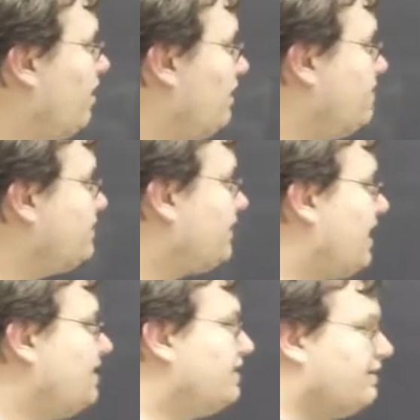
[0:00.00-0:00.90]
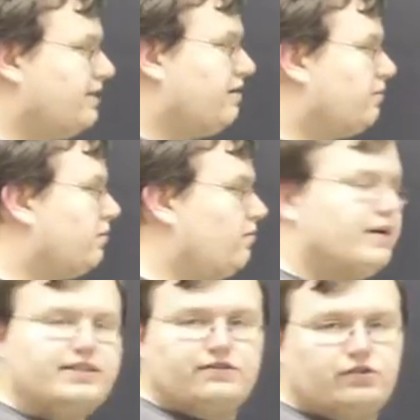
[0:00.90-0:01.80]
In this case, the number of
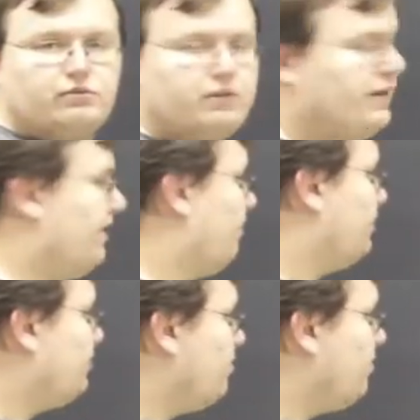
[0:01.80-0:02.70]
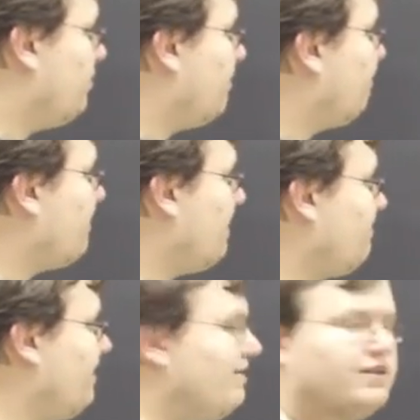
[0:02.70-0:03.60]
wins for the player is
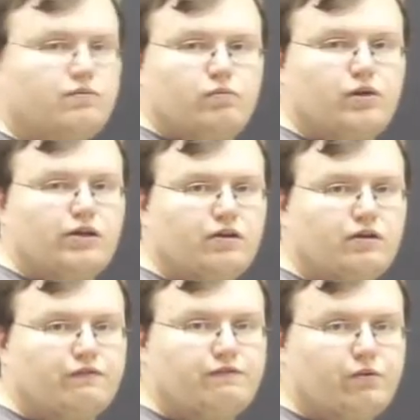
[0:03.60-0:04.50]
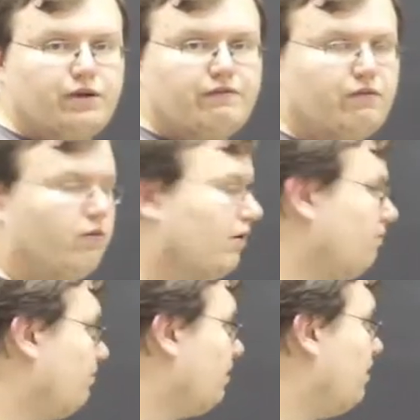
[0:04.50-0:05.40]
205,144.
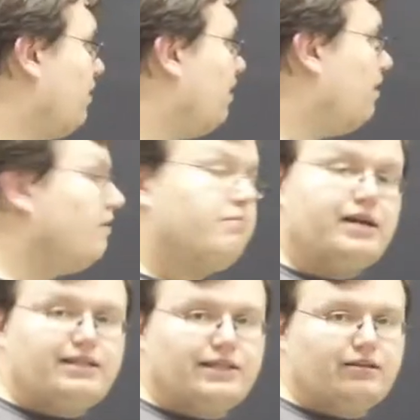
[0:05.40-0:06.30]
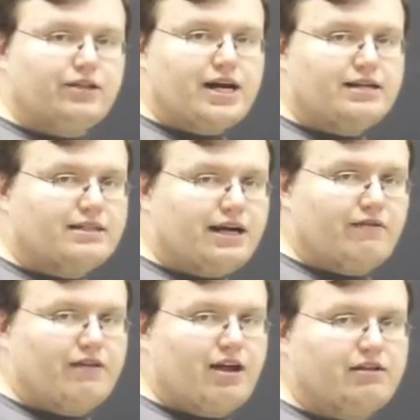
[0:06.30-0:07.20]
P tilde, as
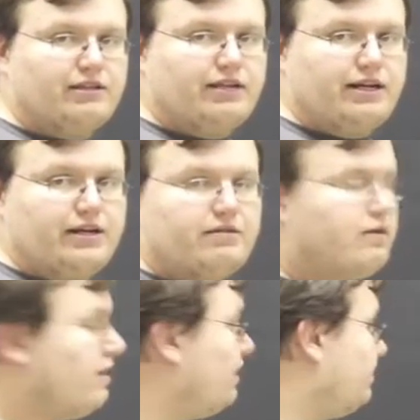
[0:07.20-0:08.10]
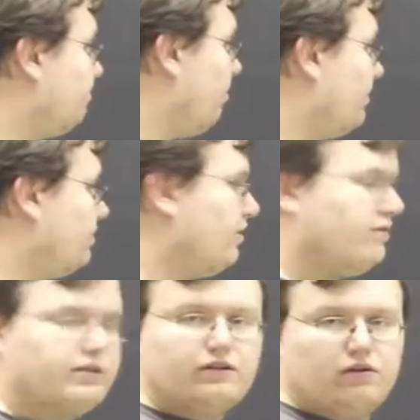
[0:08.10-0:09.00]
I've calculated, is
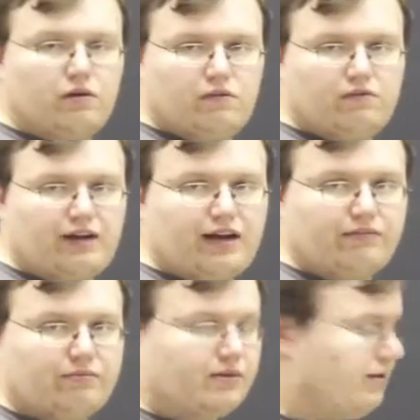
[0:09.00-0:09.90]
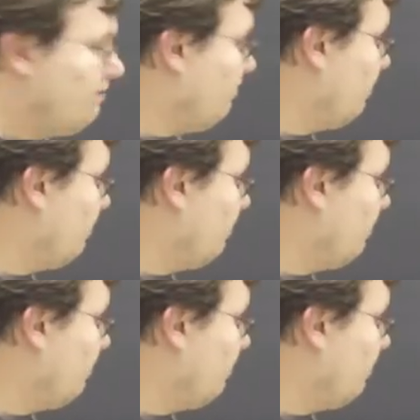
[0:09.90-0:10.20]
0.2051.